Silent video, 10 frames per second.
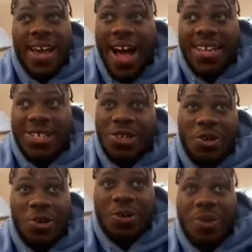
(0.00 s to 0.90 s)
I
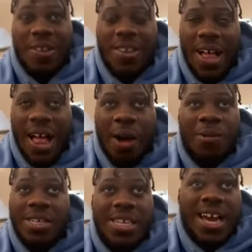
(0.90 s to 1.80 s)
still, I
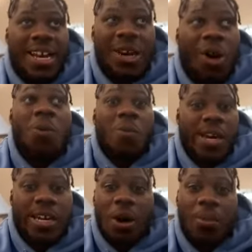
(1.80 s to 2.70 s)
wouldn't say got a long way
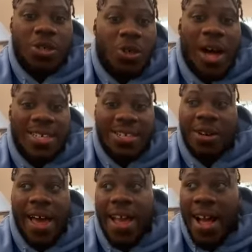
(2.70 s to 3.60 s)
to go, but, I
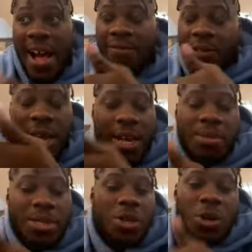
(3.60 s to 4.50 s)
feel like
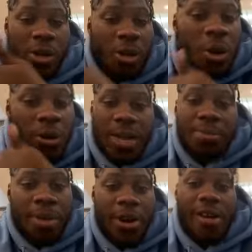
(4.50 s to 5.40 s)
I'm still,
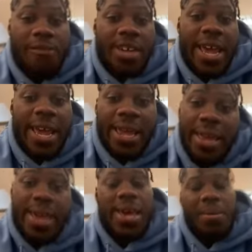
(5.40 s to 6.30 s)
getting better every day.
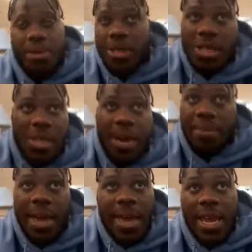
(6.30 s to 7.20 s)
it's just like,
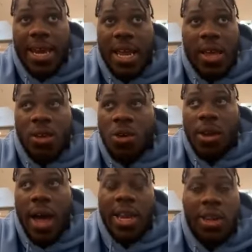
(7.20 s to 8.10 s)
man,
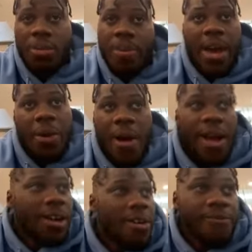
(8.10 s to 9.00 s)
I look back at where I
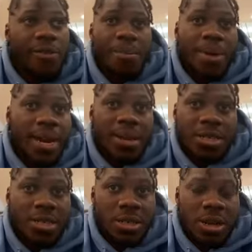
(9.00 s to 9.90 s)
come from, man. I'm
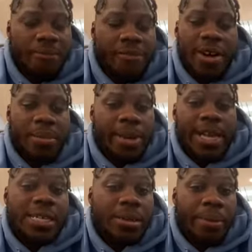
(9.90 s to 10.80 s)
very
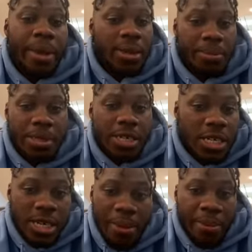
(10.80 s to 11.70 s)
blessed to be in the
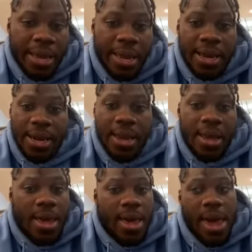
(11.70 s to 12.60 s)
position I'm in.
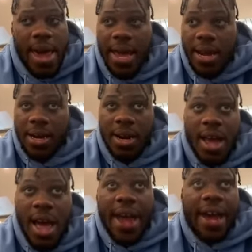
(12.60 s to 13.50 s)
And
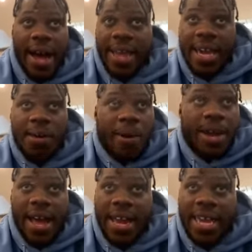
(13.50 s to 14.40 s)
yeah, I can't wait. I